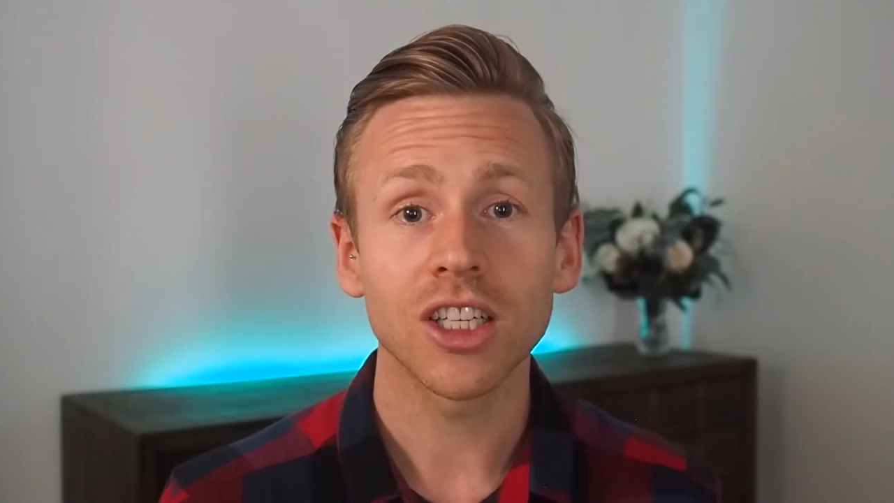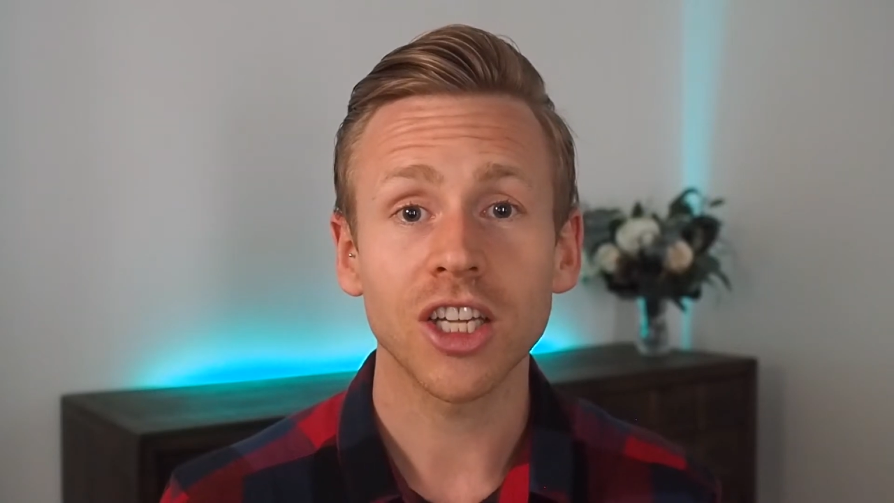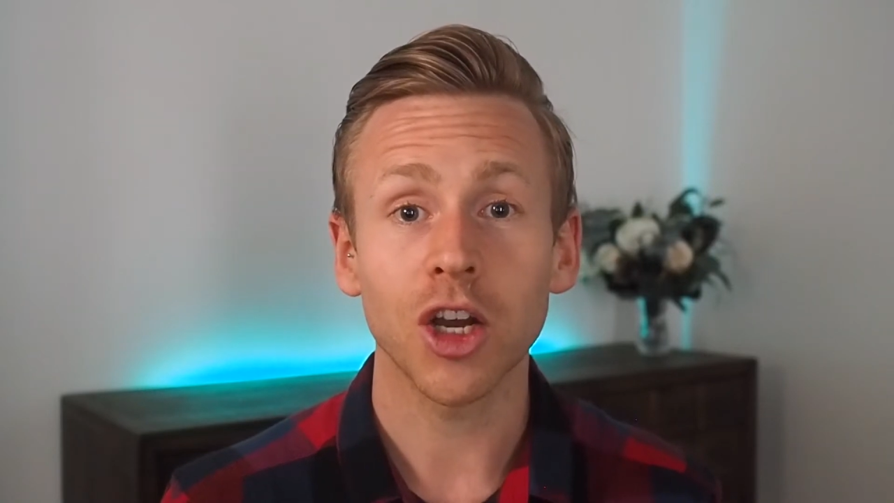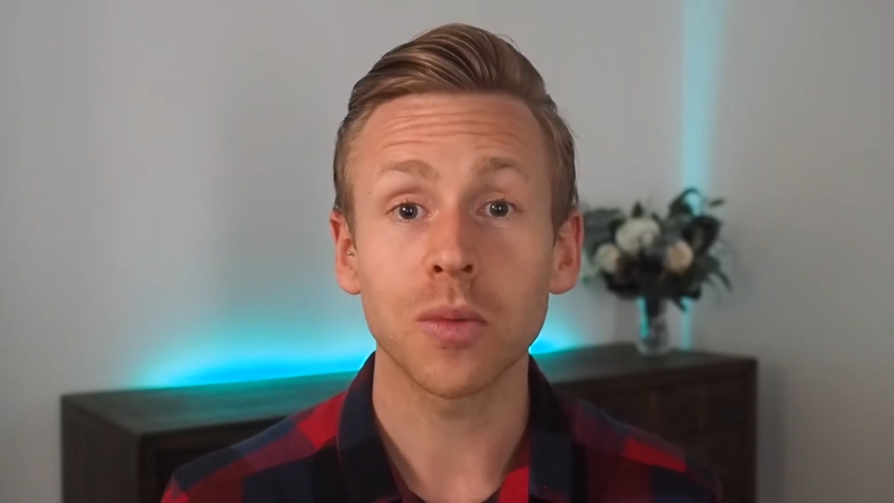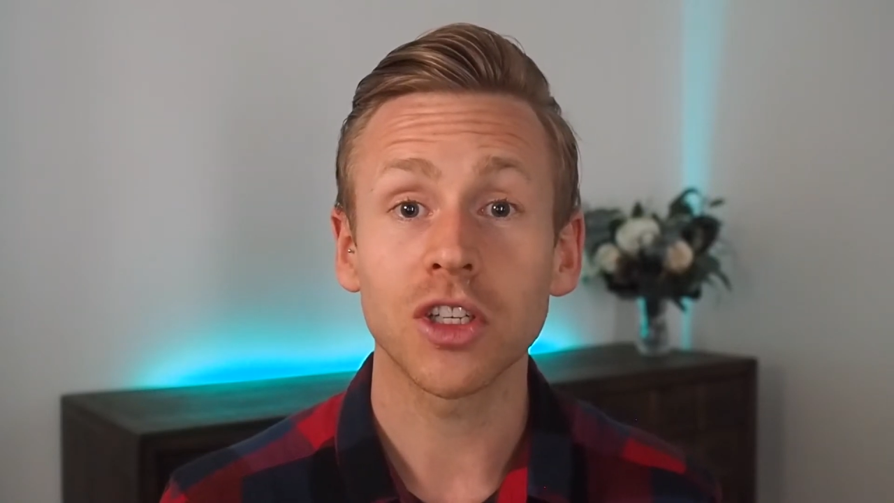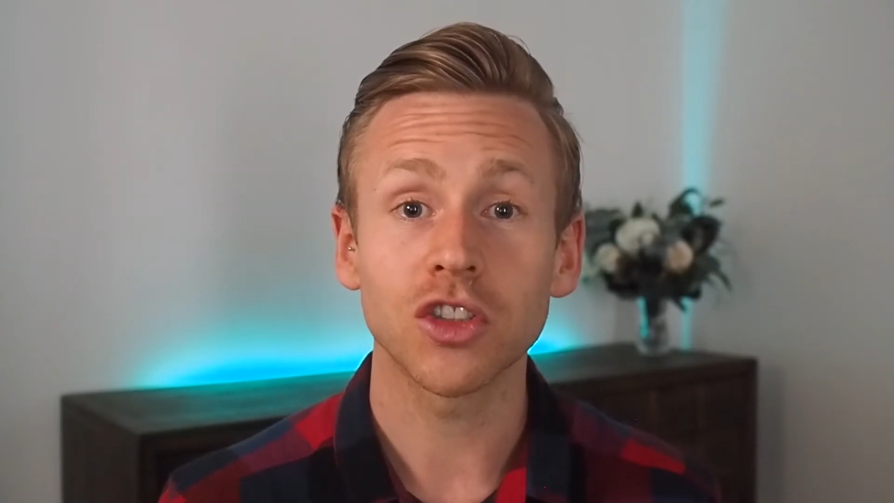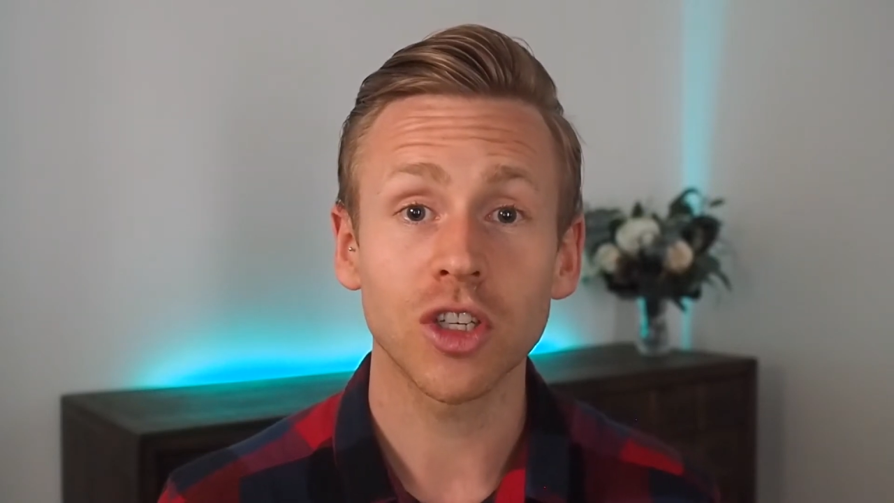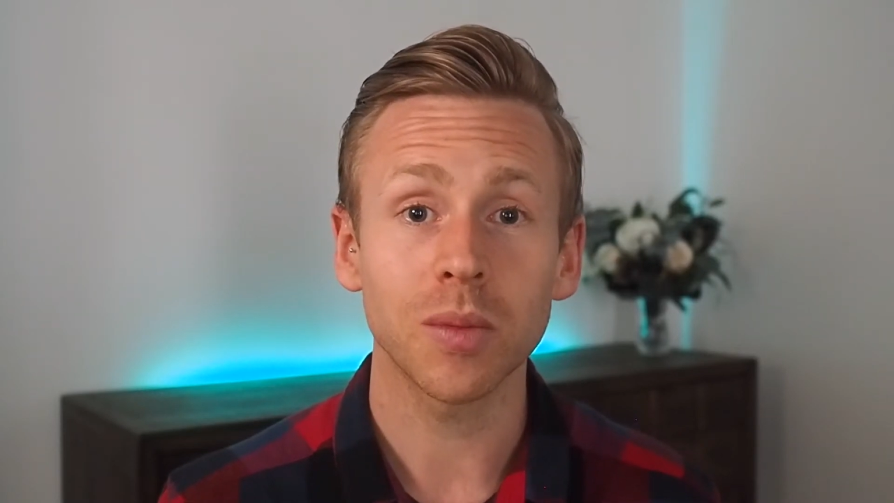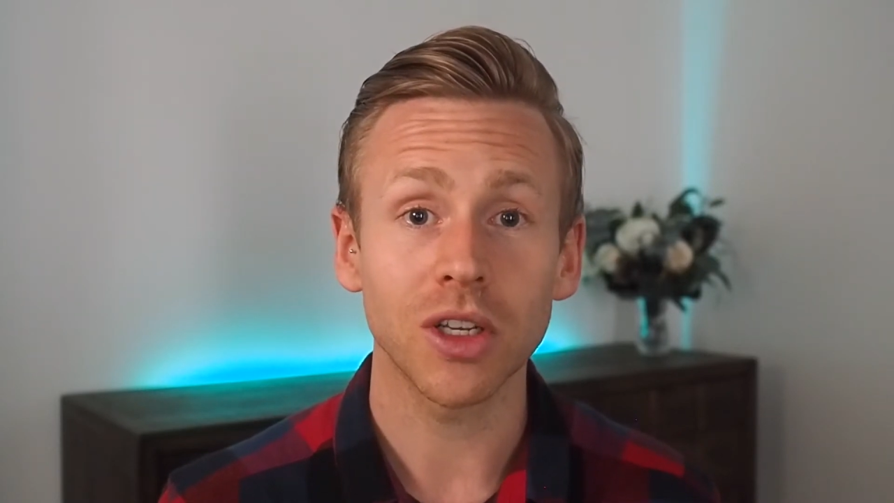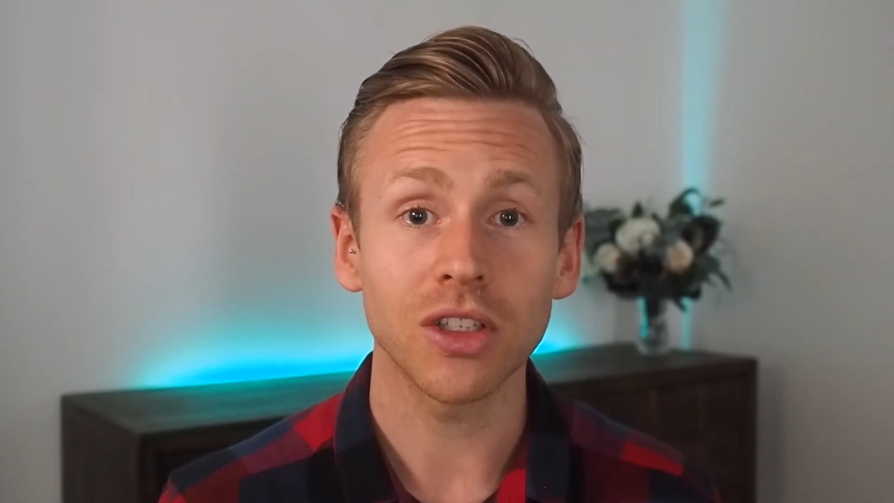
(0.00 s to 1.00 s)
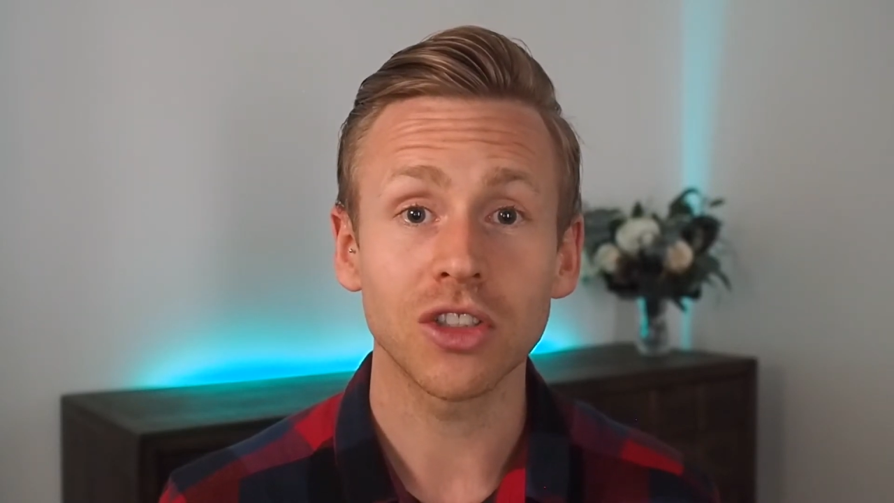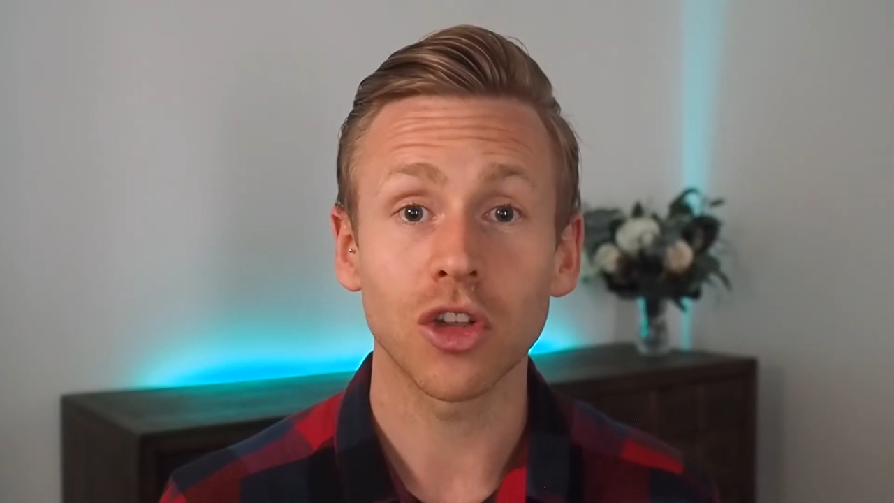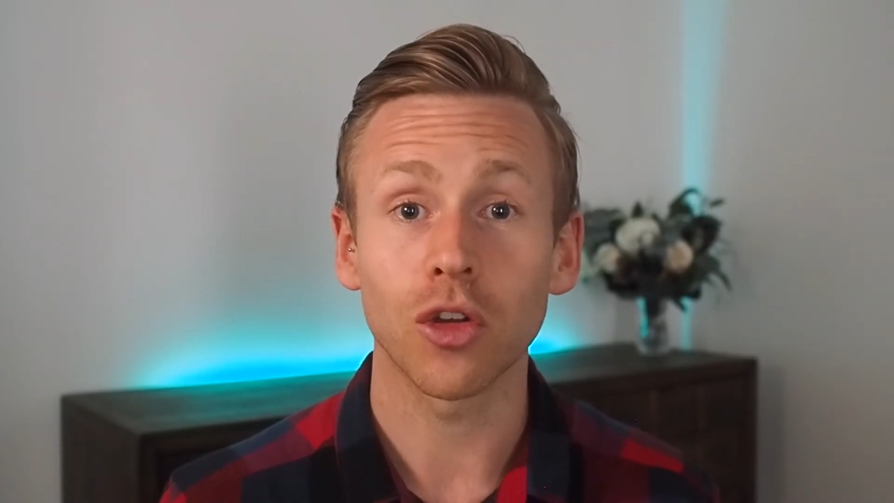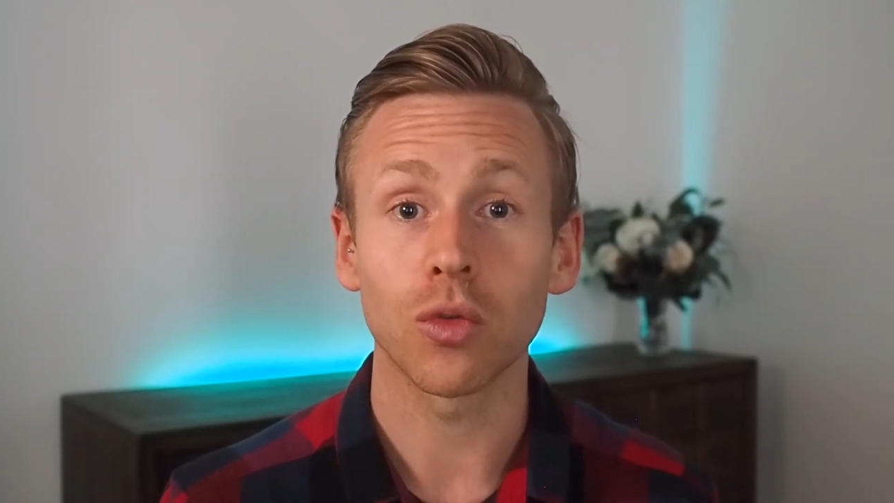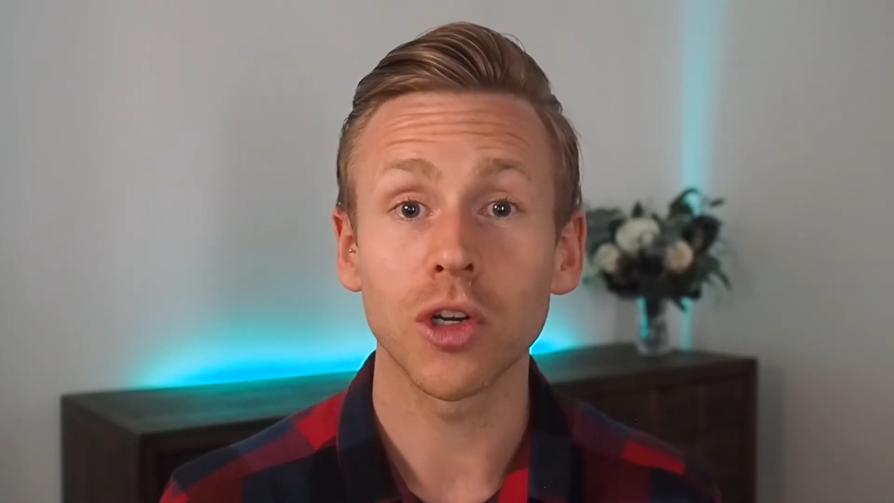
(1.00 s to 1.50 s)
to help contribute to
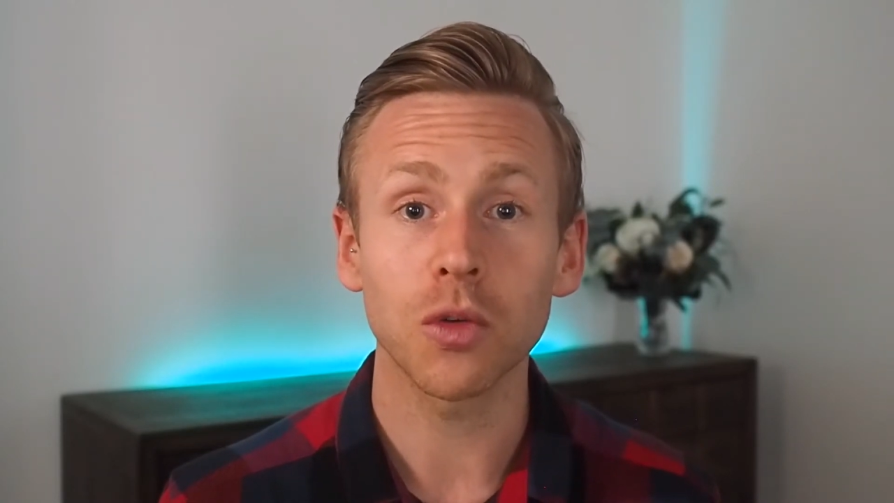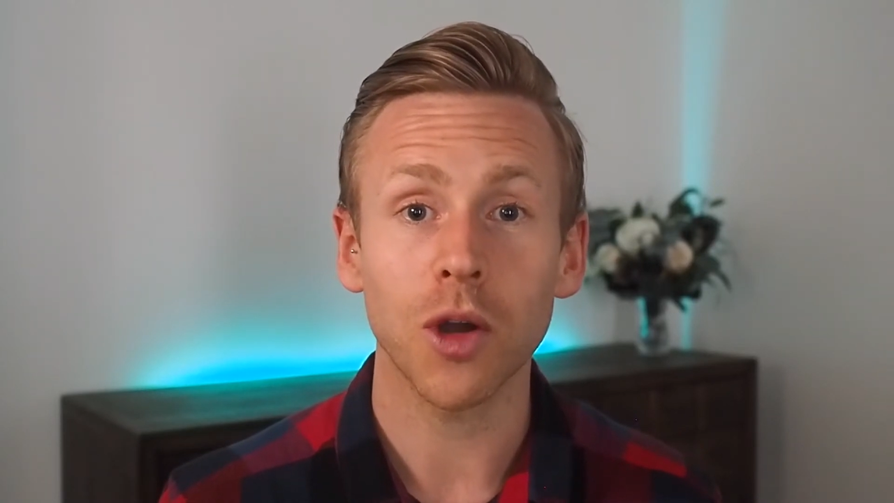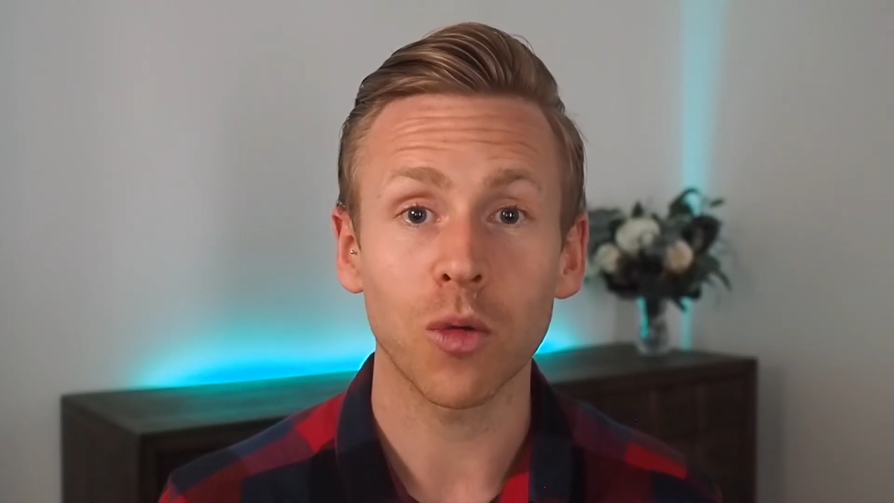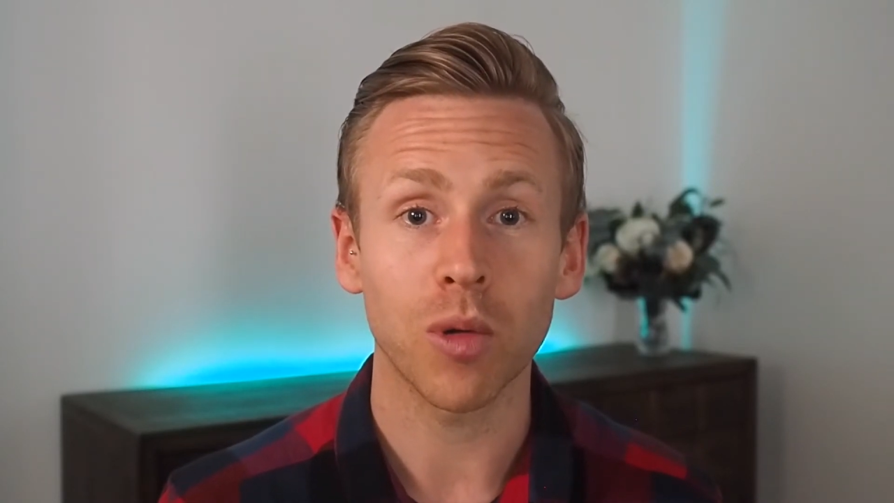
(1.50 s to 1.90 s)
the real-world